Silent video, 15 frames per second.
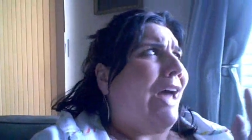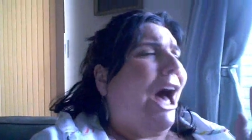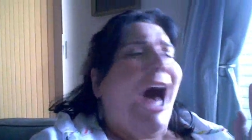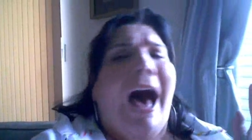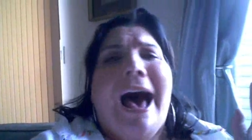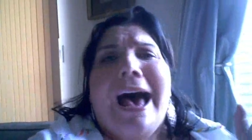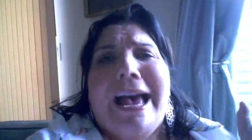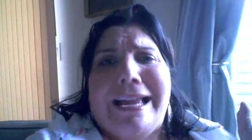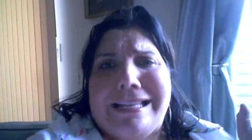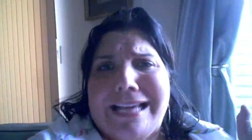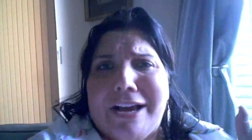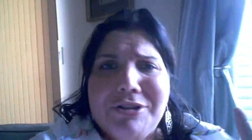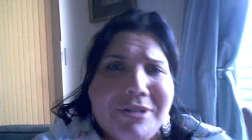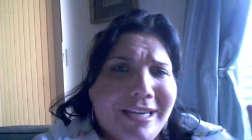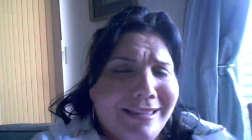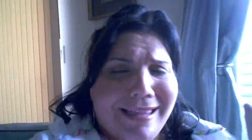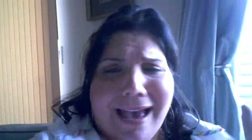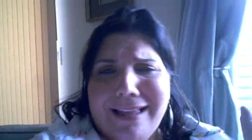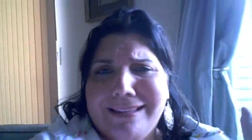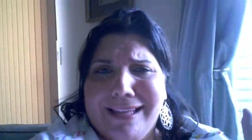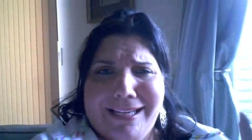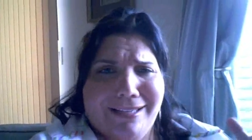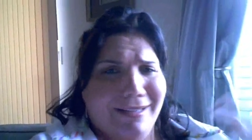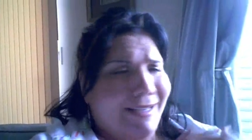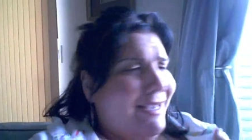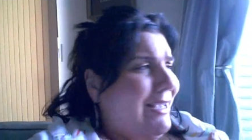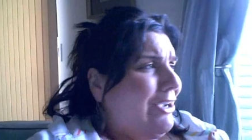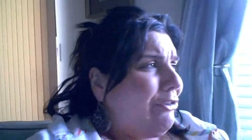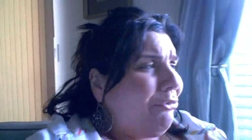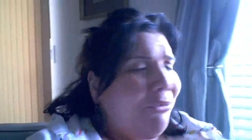hot! How'd you get that like
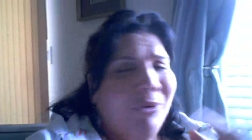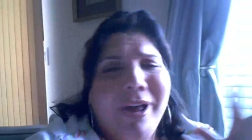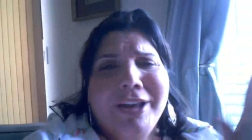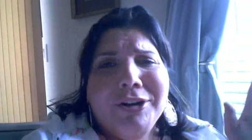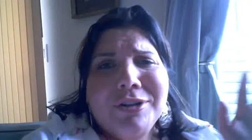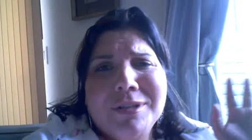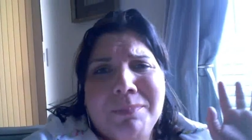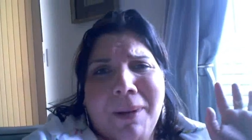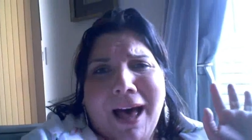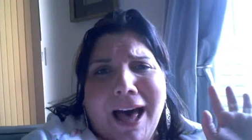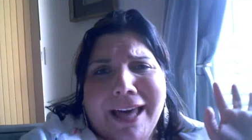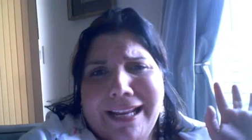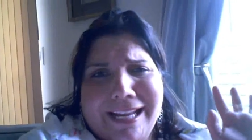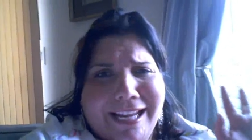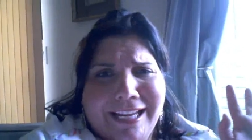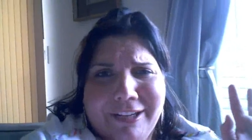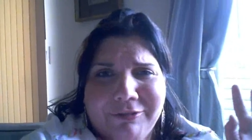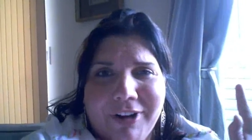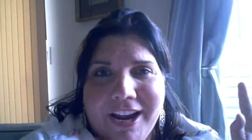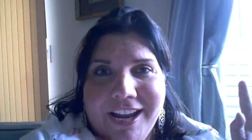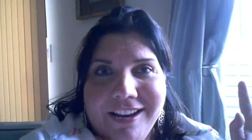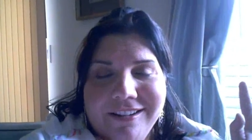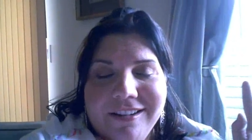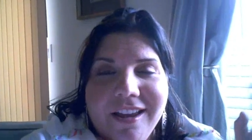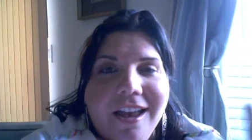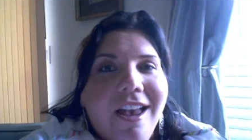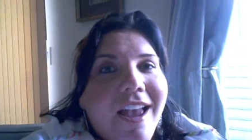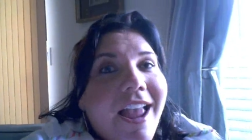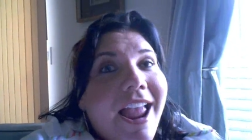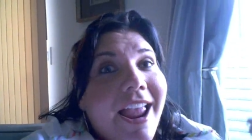runner's body, right?"
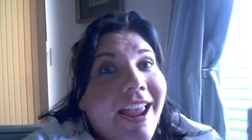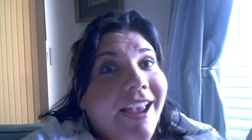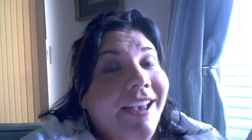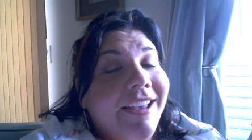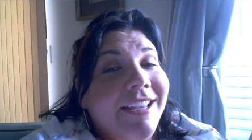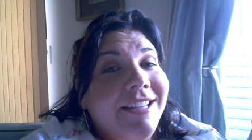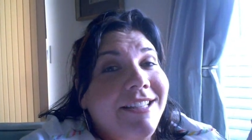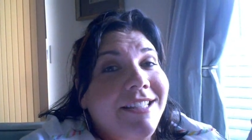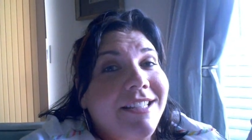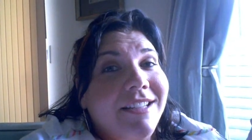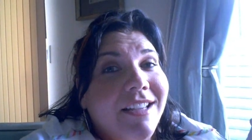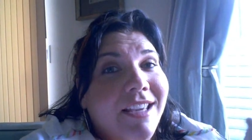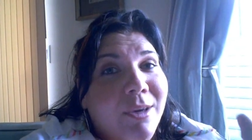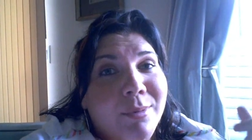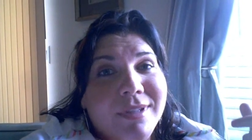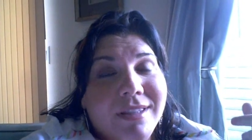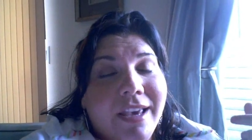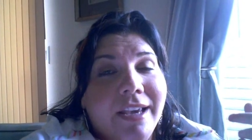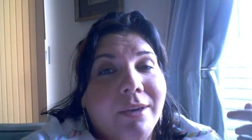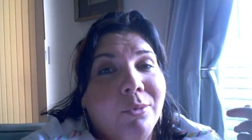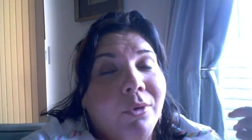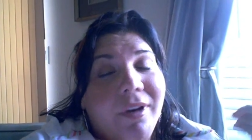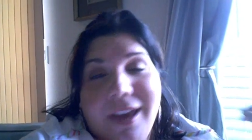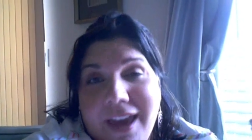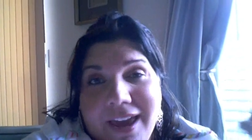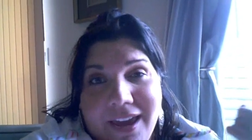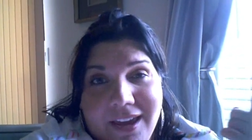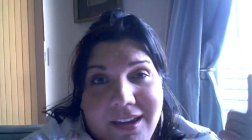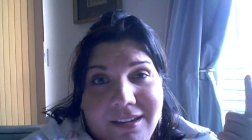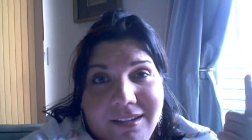And he was like, "Well,
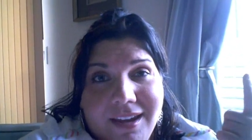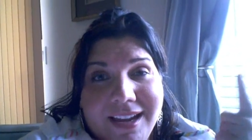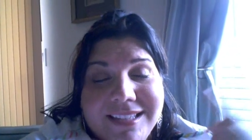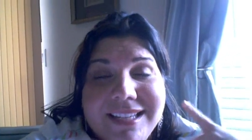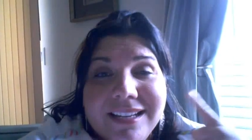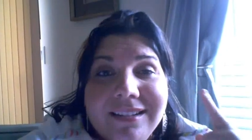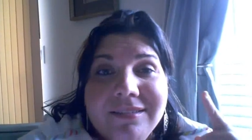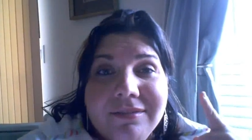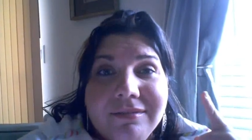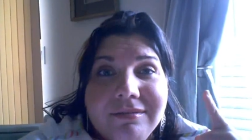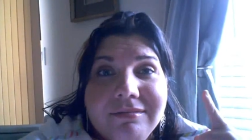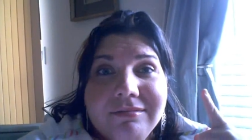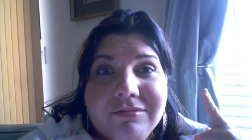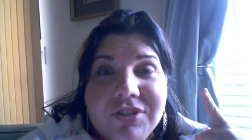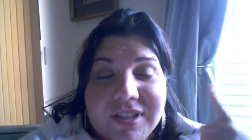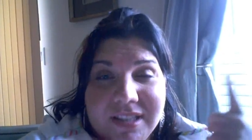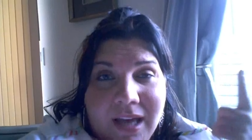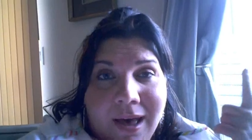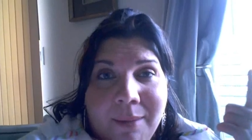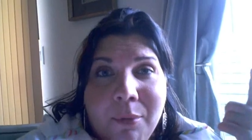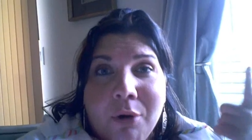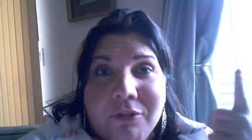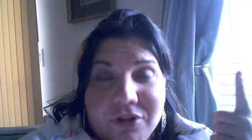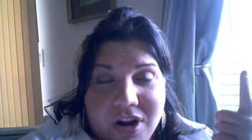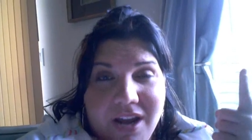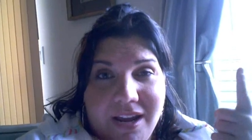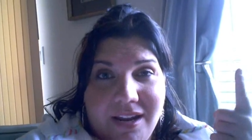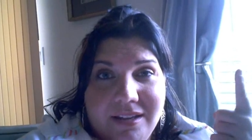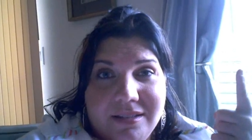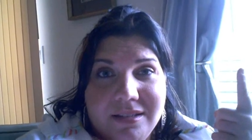a, it didn't just come
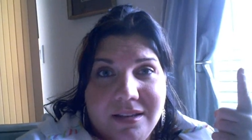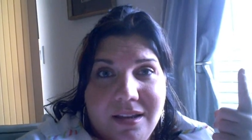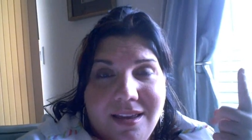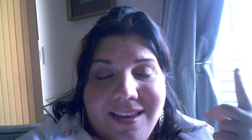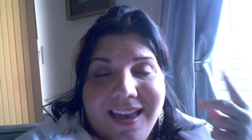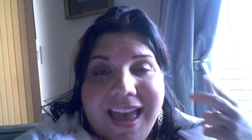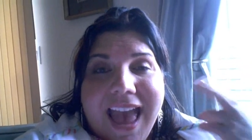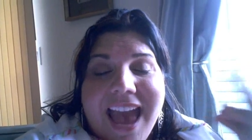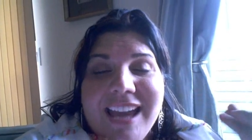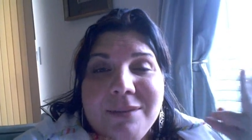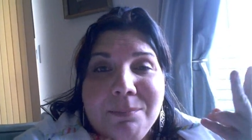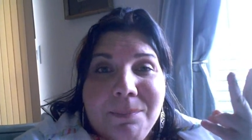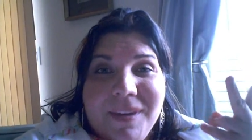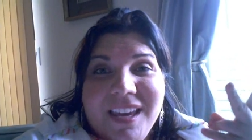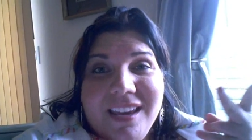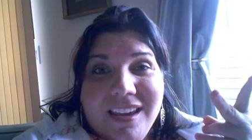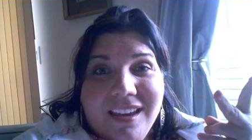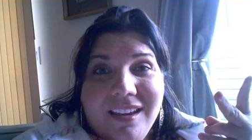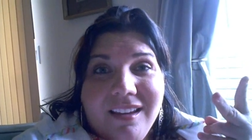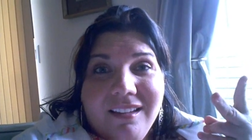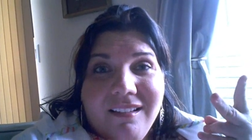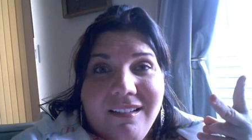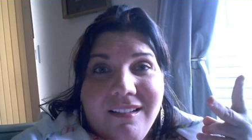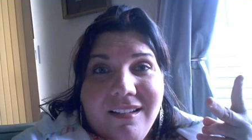overnight, and b,